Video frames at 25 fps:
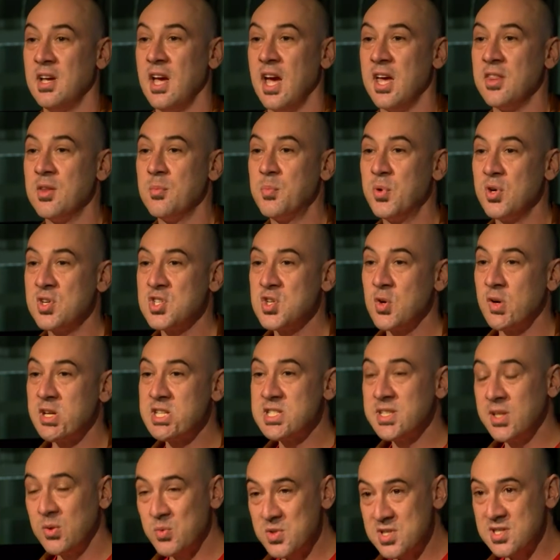And the
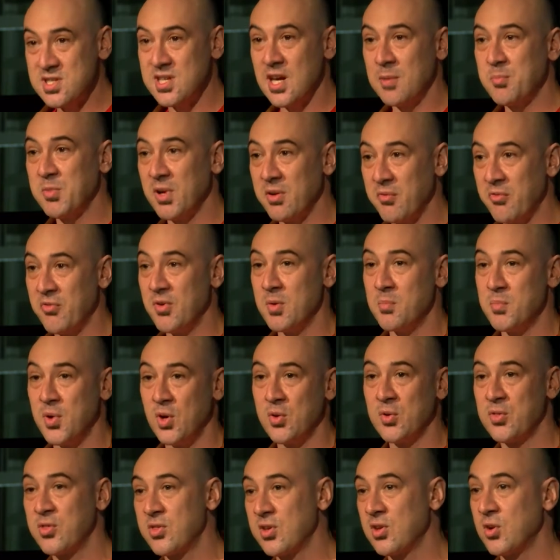bourgeoisie was separate from
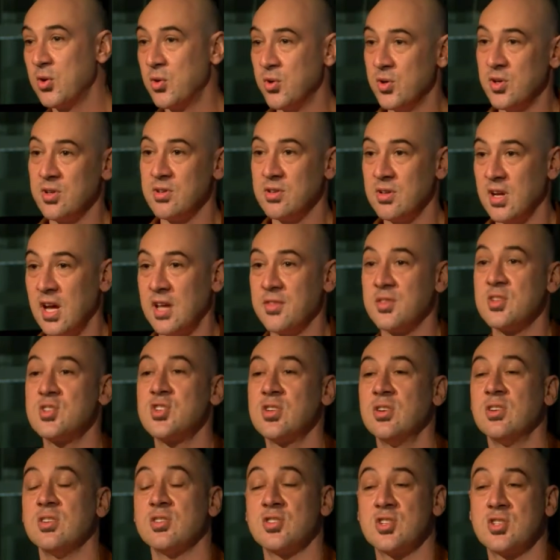both the court and the
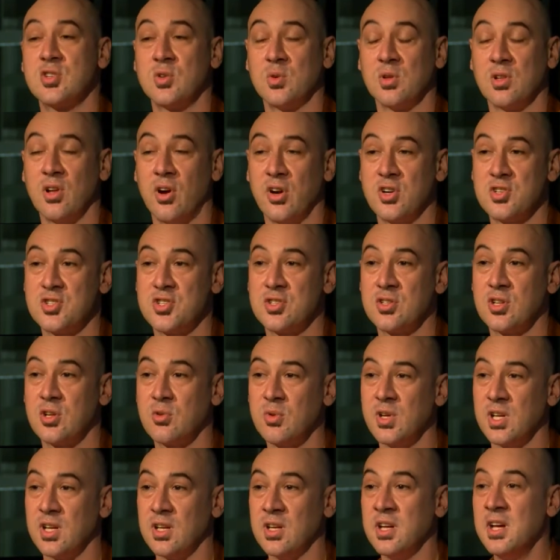church to a large
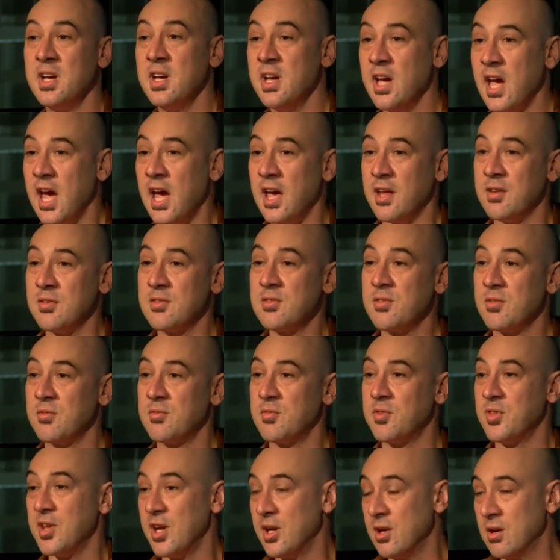degree, and
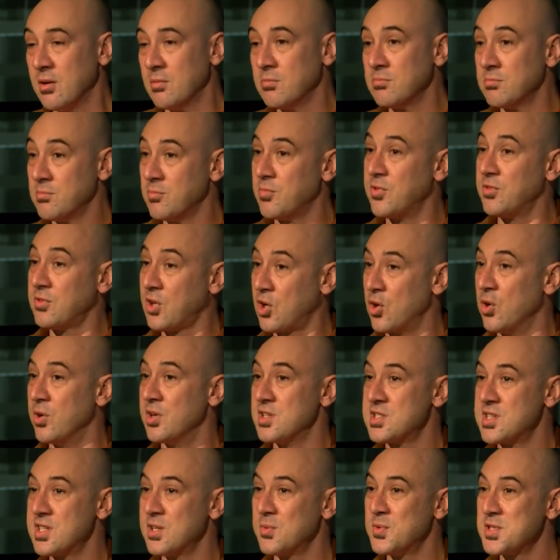their
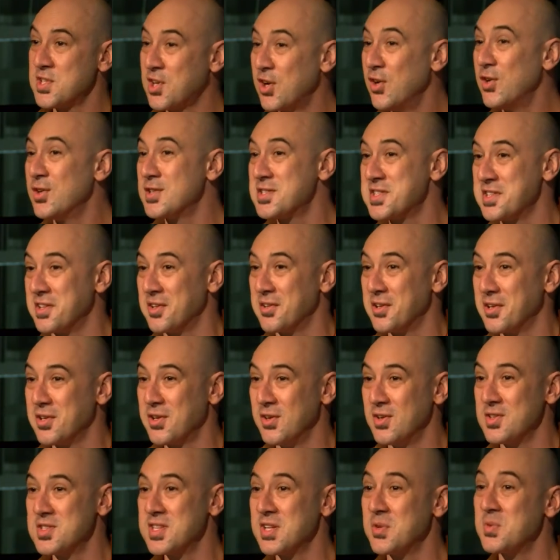currency was currency, their
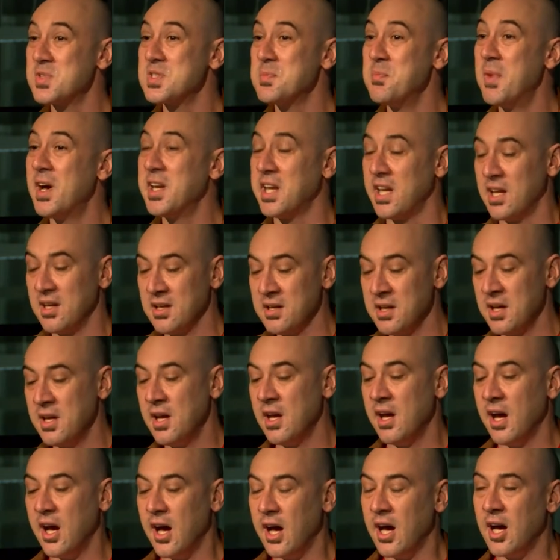currency was money.
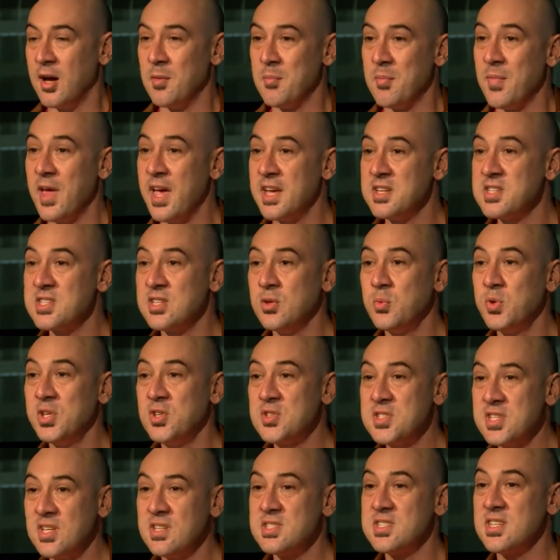Um, and so what you
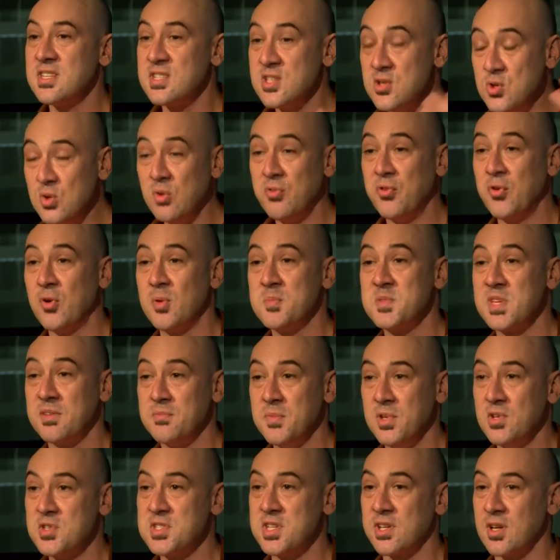see is these new forms of
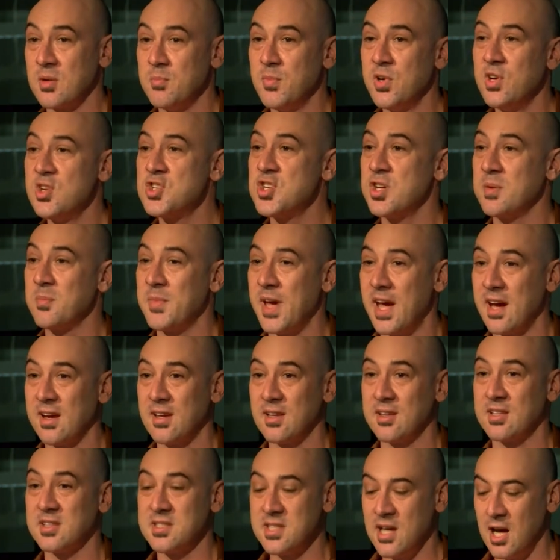music emerging back
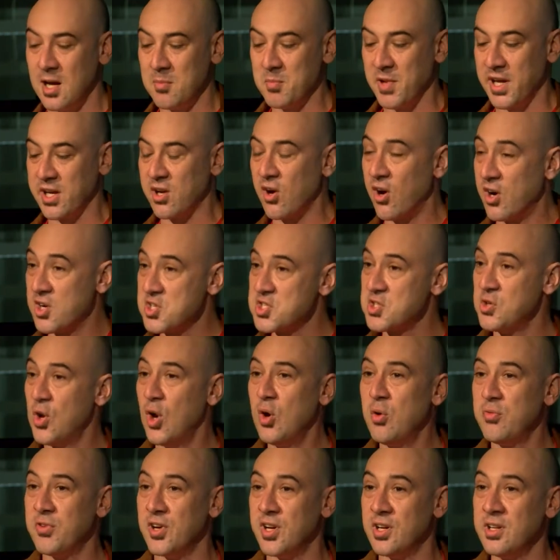at the time, like Ars
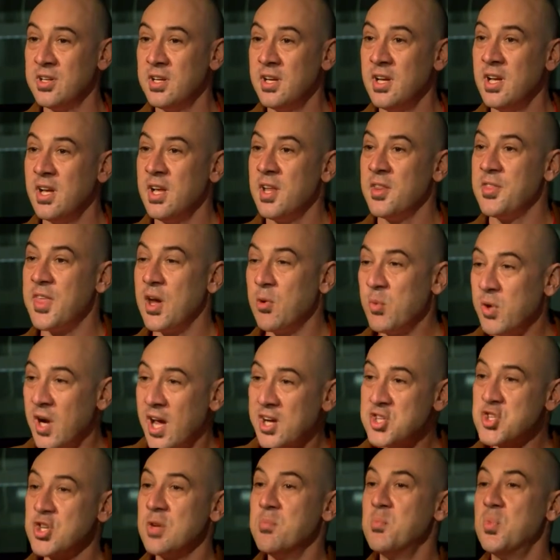Nova, that were
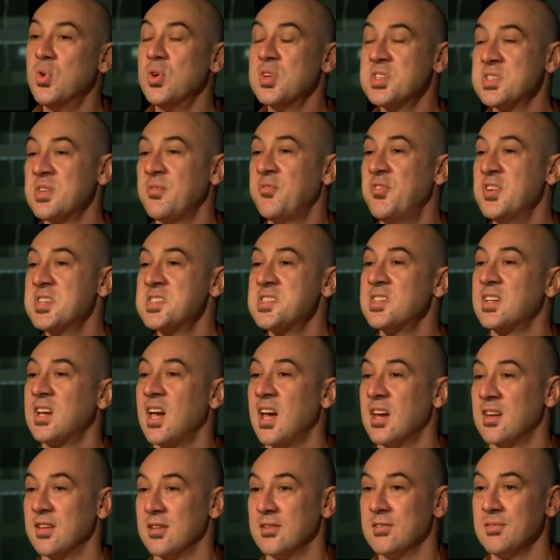actually more
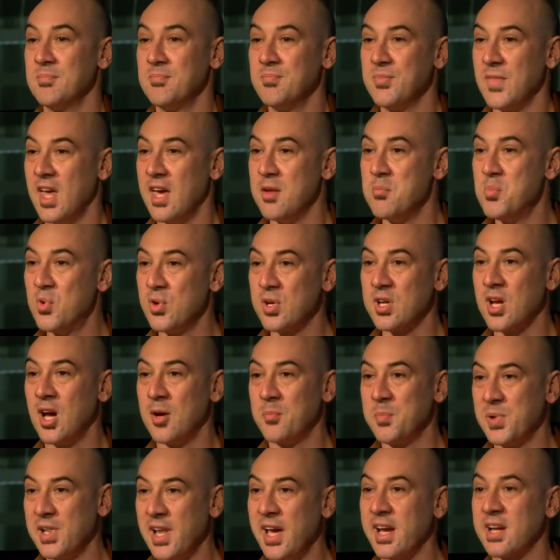sophisticated and more
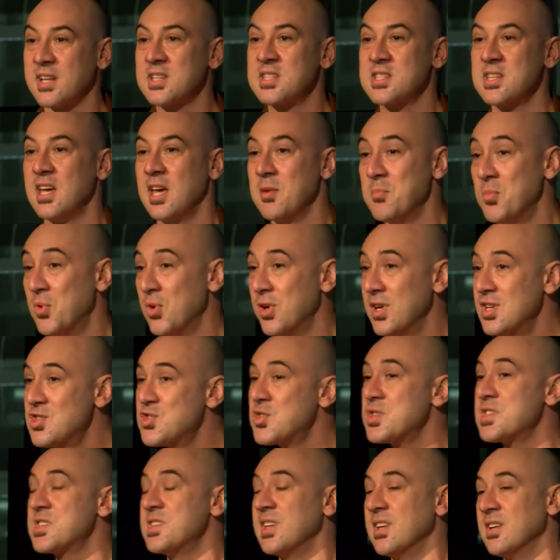complex and more
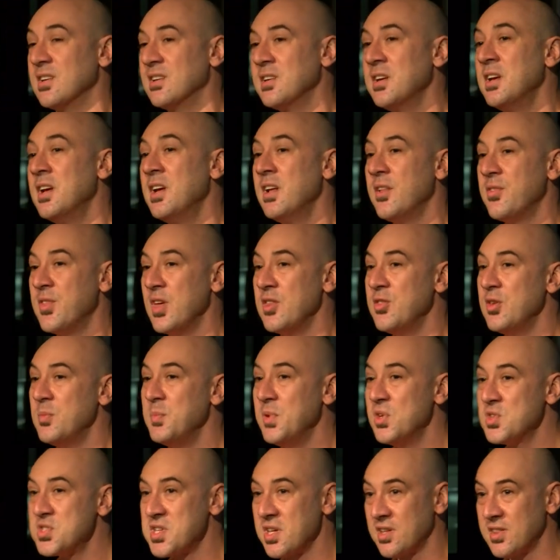interesting than the
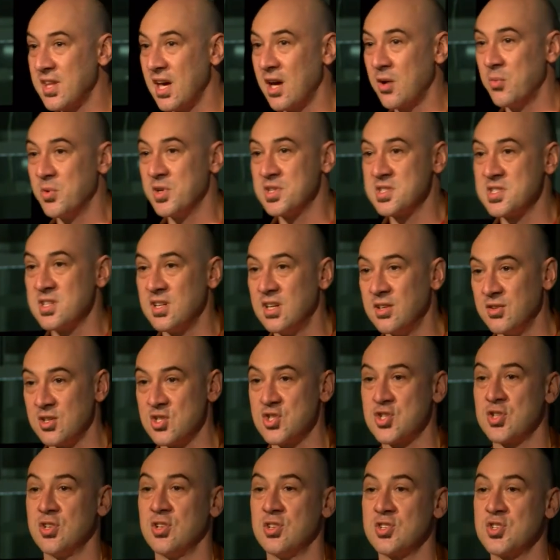music that was in the
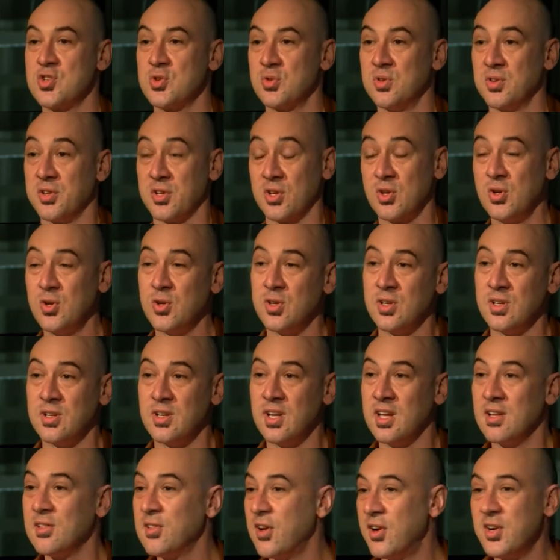church or in the court,
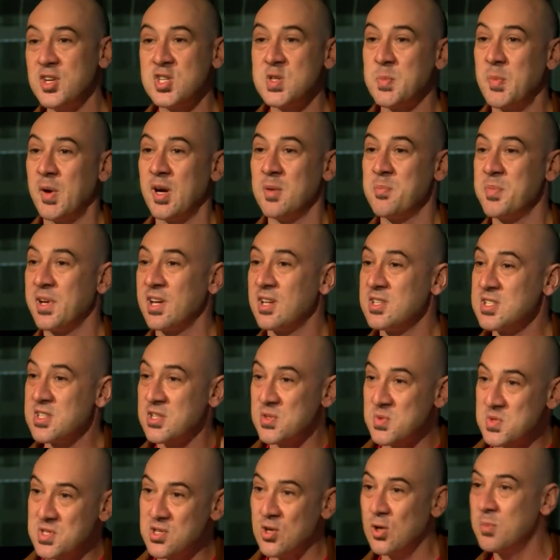in large part because
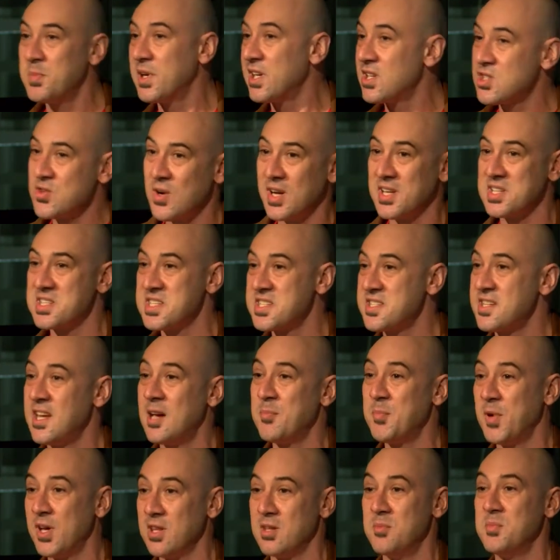there was nobody trying to
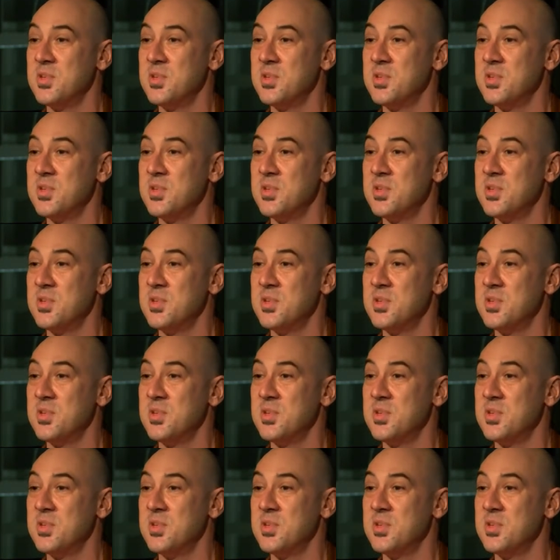step on the